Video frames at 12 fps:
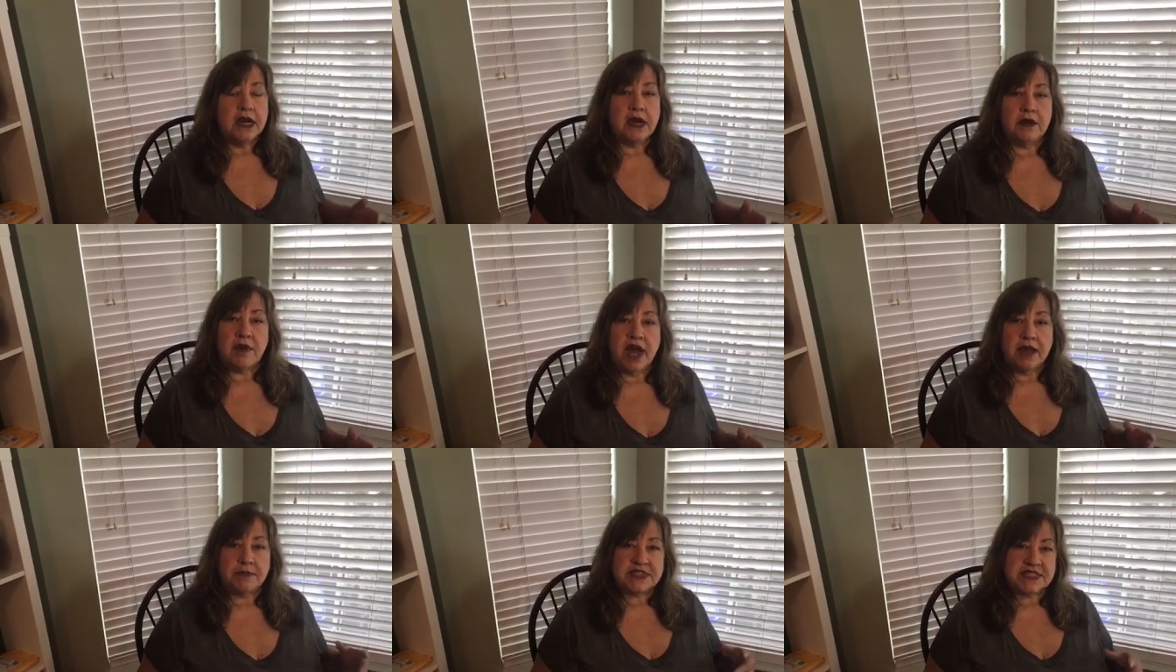
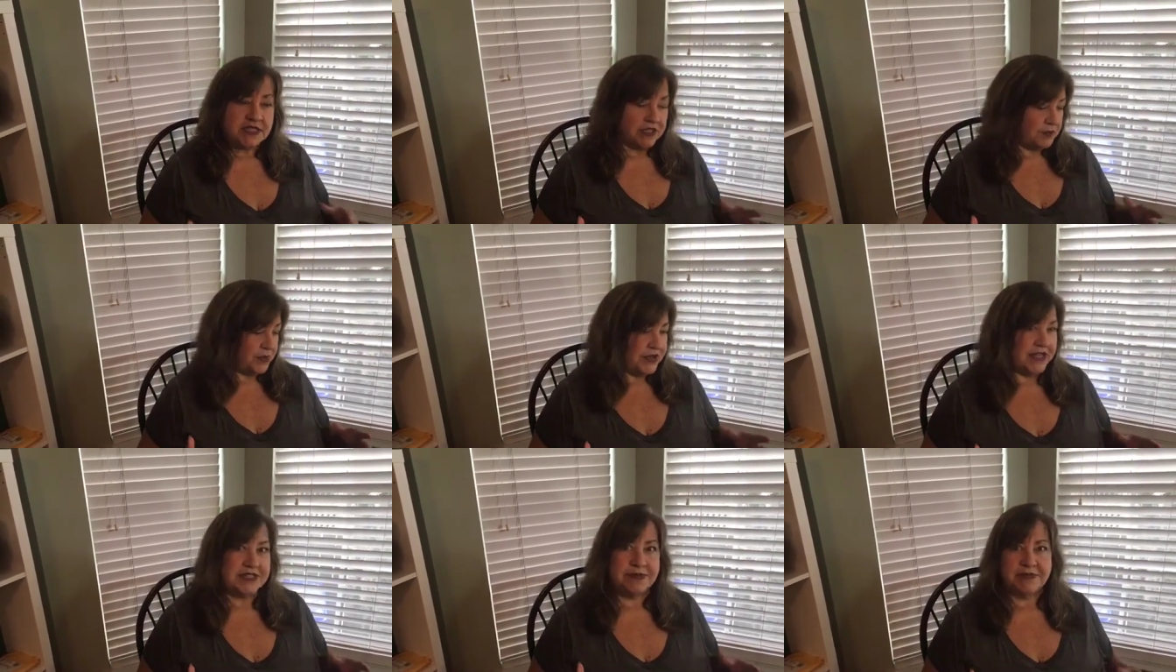I'm still
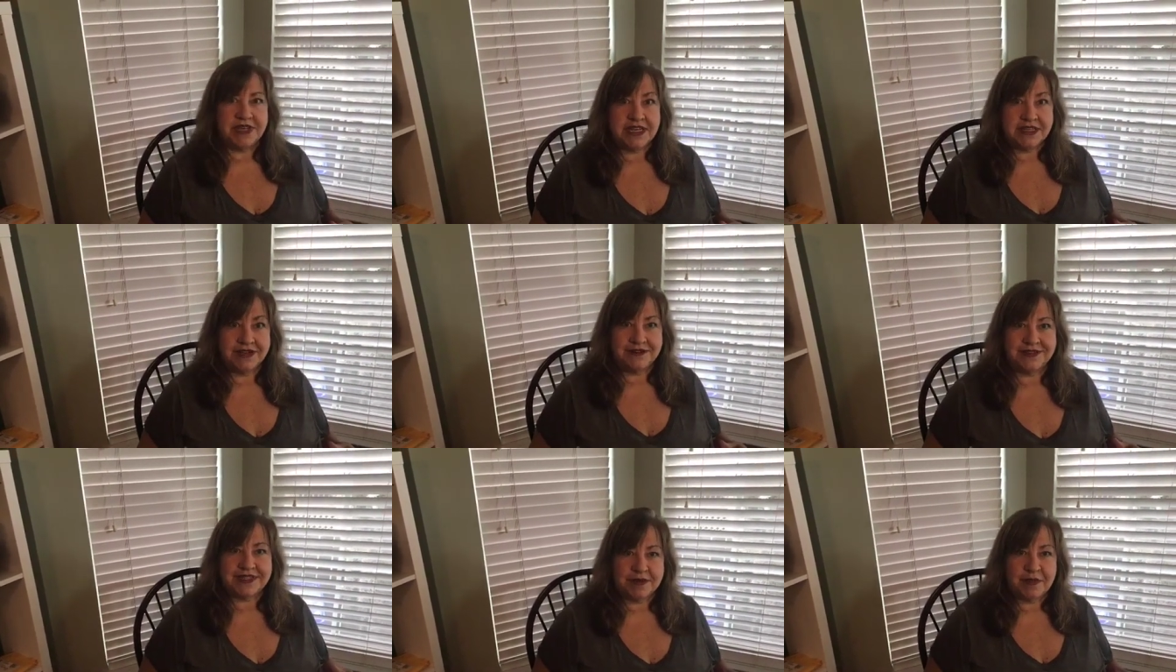putting some
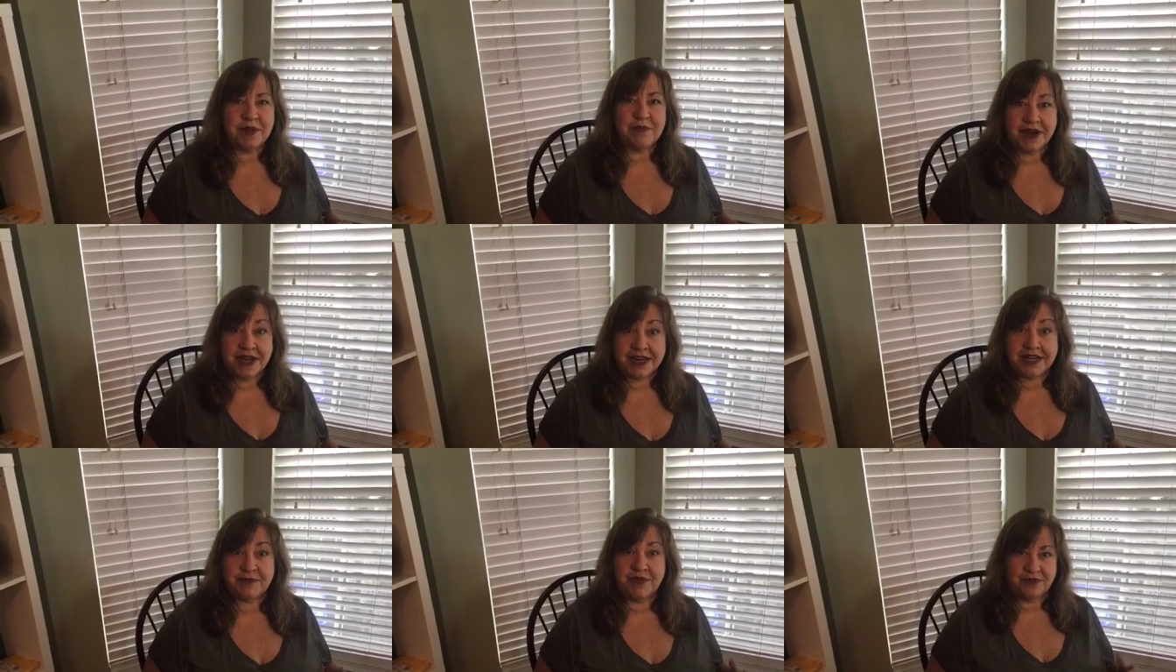ketones in my
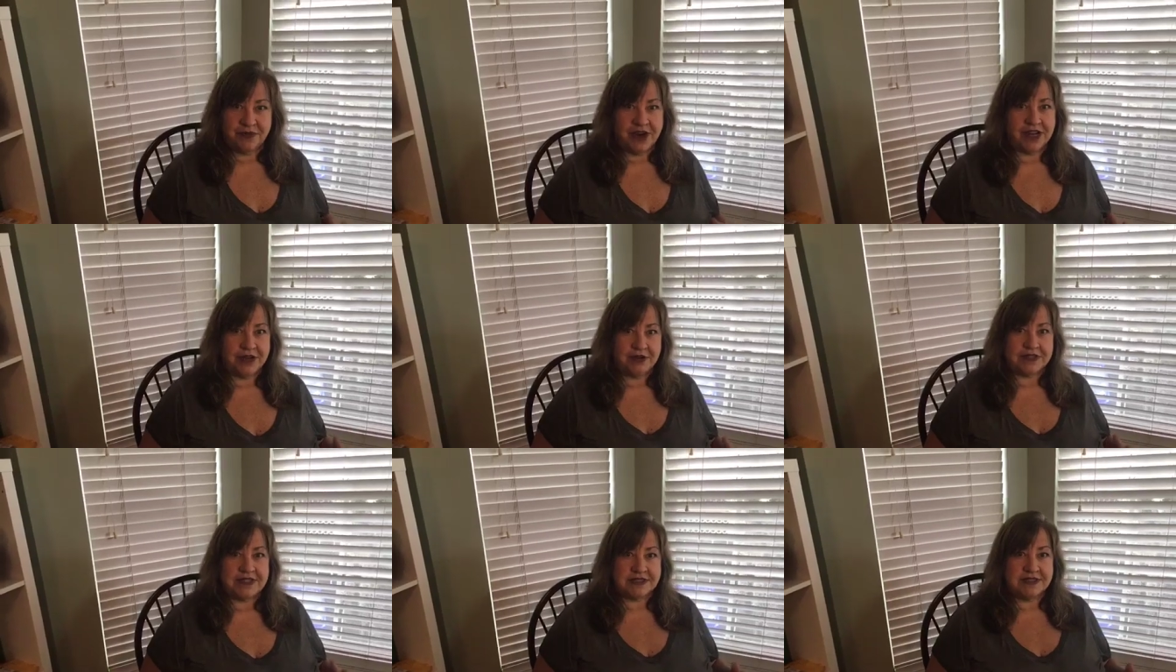body before I go